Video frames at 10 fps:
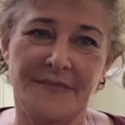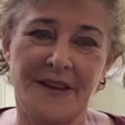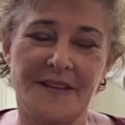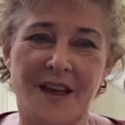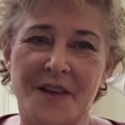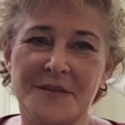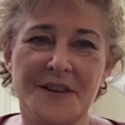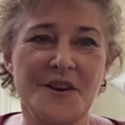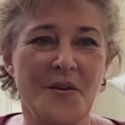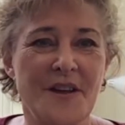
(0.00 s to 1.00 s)
And
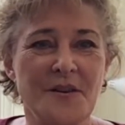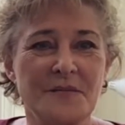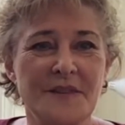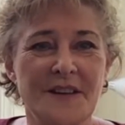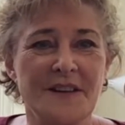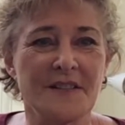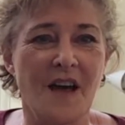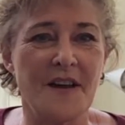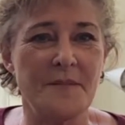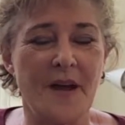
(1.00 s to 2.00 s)
I don't think a
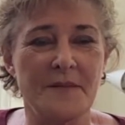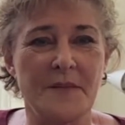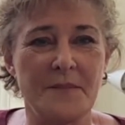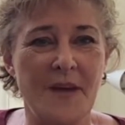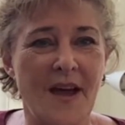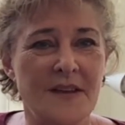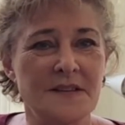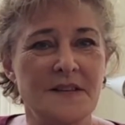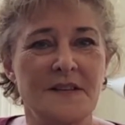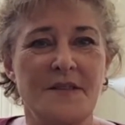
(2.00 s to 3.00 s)
lot about my
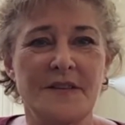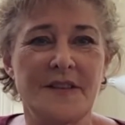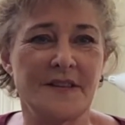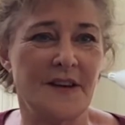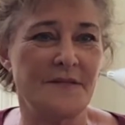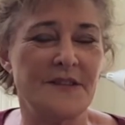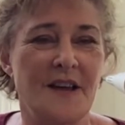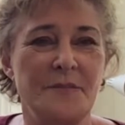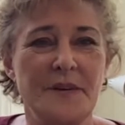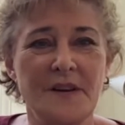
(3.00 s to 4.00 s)
past and everything that I've
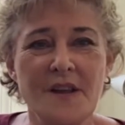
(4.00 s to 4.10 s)
done, but